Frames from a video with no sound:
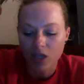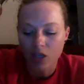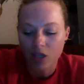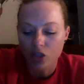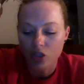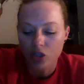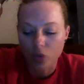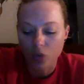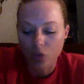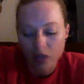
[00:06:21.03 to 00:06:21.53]

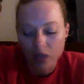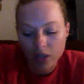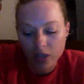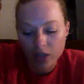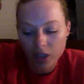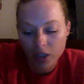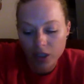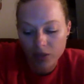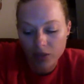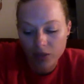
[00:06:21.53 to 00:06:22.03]
shortened
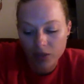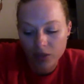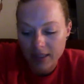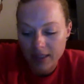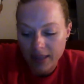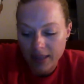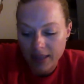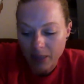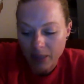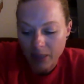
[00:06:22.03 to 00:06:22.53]
QT
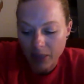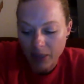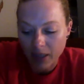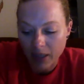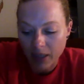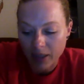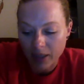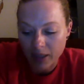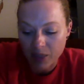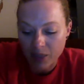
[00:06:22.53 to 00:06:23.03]
segment
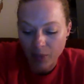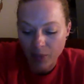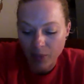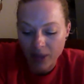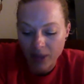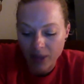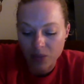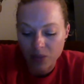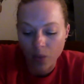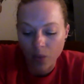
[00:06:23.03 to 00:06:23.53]
and
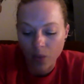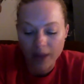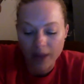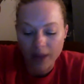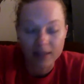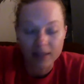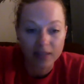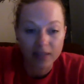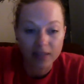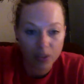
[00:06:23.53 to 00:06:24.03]
depressed
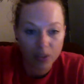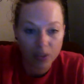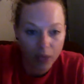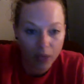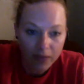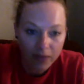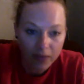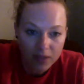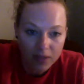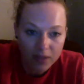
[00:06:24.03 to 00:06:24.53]
widened T
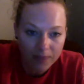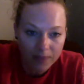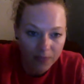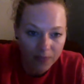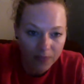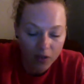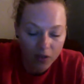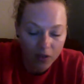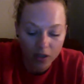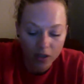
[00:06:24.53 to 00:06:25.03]
waves
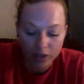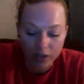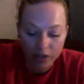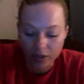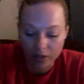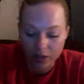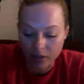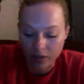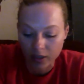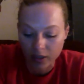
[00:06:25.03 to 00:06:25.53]
on
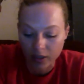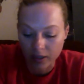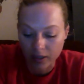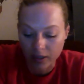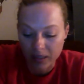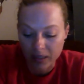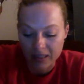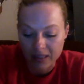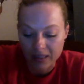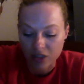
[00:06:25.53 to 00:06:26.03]
your
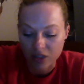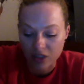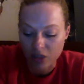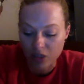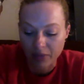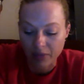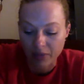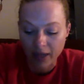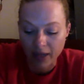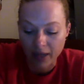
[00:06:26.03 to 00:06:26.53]
ECG
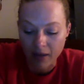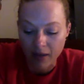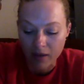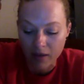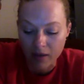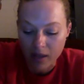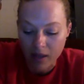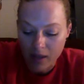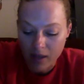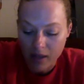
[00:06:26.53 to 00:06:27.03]
readout.
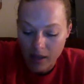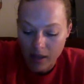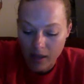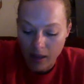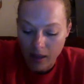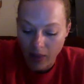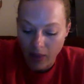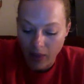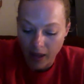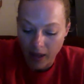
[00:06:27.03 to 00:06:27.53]

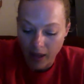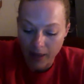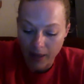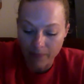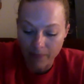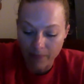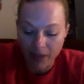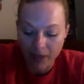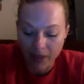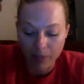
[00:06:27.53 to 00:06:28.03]

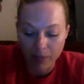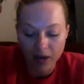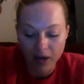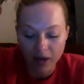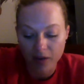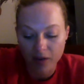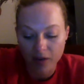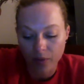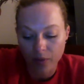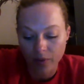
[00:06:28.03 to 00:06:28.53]
And
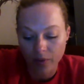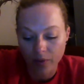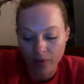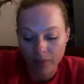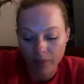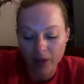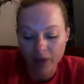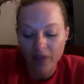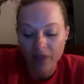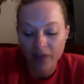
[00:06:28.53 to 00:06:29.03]

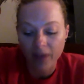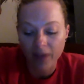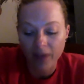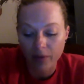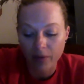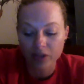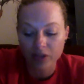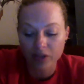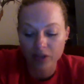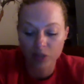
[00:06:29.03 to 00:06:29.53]

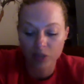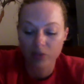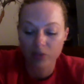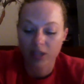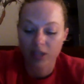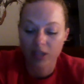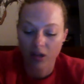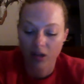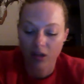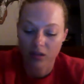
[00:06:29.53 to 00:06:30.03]
parathyroid tumors
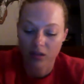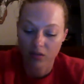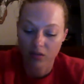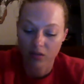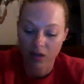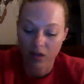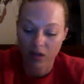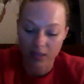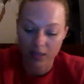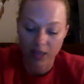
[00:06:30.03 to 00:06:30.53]
can also
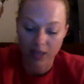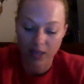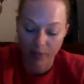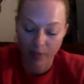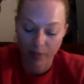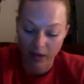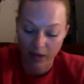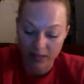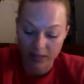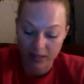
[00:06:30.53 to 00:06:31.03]
cause
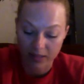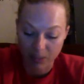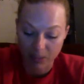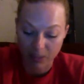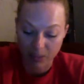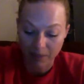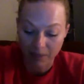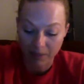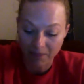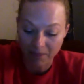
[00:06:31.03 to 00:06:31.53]

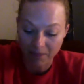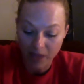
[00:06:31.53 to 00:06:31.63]
hypercalcemia.